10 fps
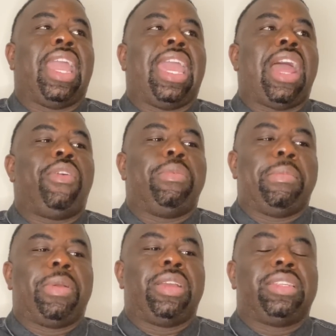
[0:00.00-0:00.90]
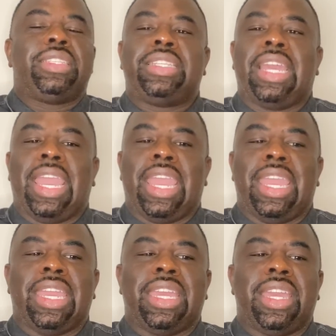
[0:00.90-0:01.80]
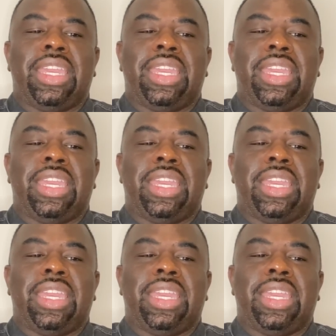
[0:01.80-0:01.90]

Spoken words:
And I remember her saying,